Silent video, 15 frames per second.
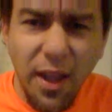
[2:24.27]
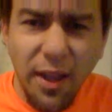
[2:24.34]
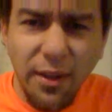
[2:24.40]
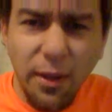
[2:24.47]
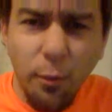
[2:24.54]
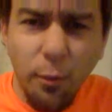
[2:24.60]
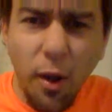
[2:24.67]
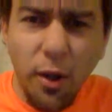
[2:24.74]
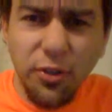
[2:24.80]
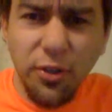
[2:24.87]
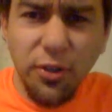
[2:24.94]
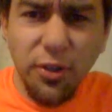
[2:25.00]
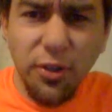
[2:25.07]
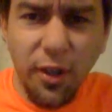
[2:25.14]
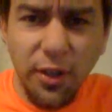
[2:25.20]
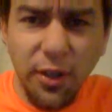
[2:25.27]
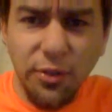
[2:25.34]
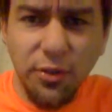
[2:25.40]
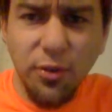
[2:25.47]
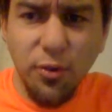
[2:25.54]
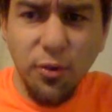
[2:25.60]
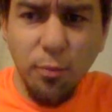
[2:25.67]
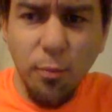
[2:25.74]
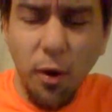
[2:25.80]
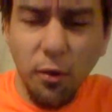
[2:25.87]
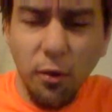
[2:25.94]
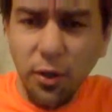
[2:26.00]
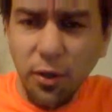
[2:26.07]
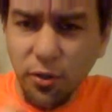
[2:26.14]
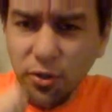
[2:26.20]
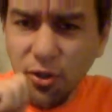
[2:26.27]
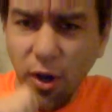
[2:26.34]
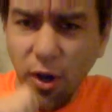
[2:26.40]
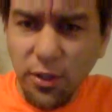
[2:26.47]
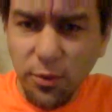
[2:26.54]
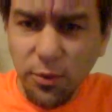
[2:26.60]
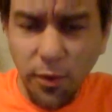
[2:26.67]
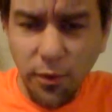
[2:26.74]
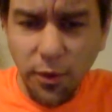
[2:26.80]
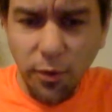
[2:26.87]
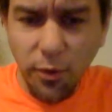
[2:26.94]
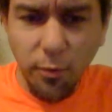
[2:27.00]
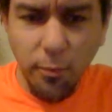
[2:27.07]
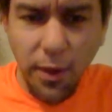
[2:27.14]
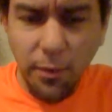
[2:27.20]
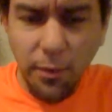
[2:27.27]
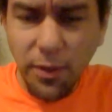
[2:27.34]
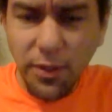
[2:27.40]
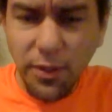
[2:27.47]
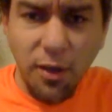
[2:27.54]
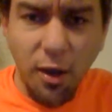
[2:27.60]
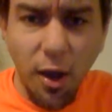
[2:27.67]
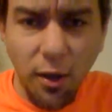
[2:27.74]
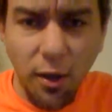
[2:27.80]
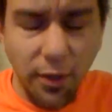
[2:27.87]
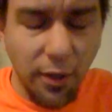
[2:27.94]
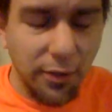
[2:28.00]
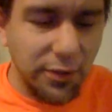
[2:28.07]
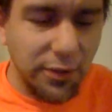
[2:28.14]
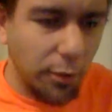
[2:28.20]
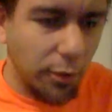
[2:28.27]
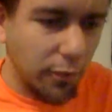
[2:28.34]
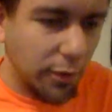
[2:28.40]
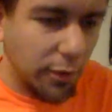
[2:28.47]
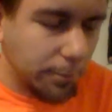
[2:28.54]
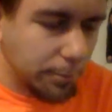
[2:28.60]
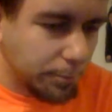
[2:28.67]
And they want you to like do malt liquor shots with it or make mixed cocktails out of it.